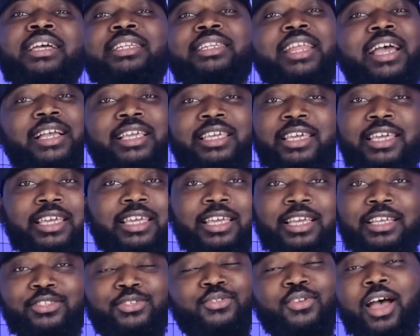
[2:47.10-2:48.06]
The
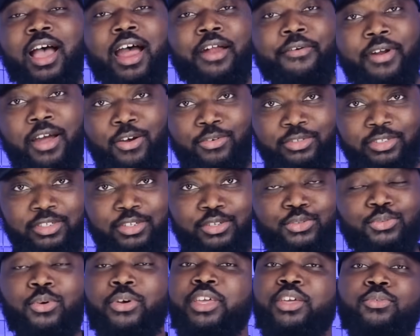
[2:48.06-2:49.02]
key is not around,
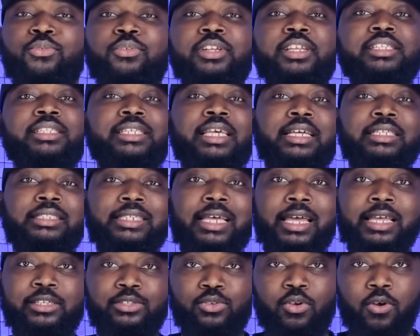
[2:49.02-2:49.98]
so he couldn't
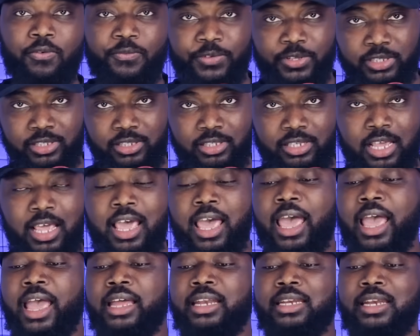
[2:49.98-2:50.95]
enter his office.
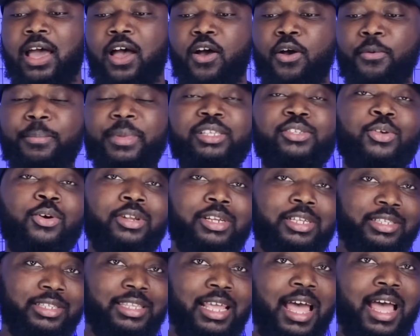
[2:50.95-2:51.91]
And now
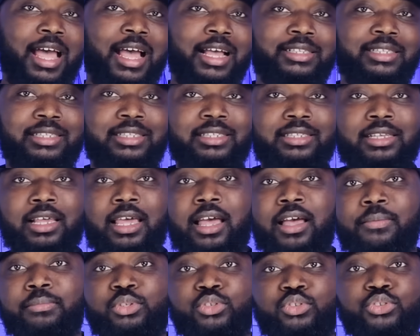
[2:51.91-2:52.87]
Ms.Hollistar has
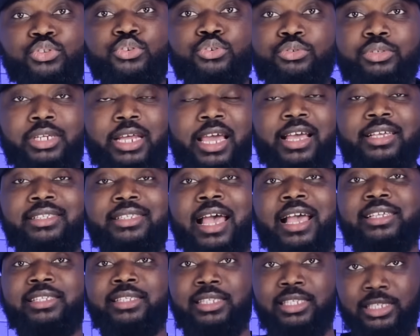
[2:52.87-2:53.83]
sued
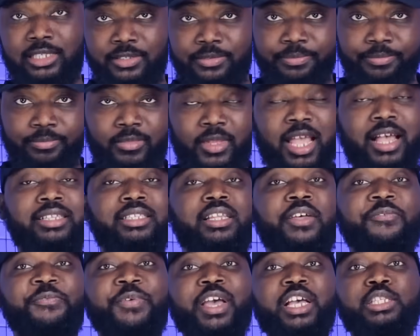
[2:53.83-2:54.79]
SIC as
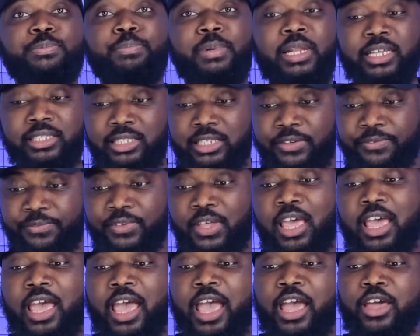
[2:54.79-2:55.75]
the first plaintiff,
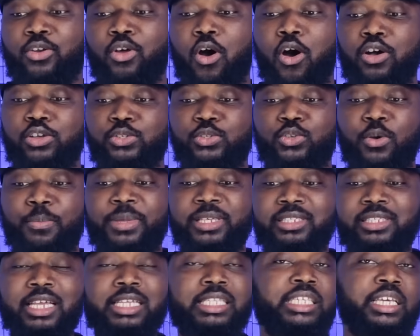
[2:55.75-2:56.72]
and also
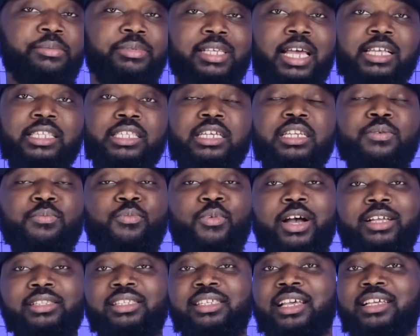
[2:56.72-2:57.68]
Mr. James Ejenim
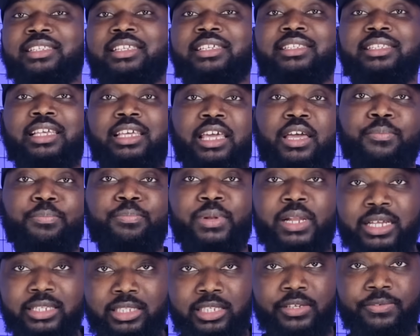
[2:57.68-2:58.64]
Boateng as the second
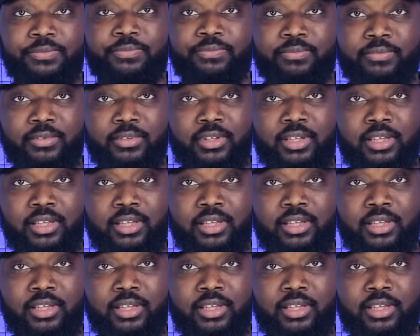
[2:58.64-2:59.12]
plaintiff.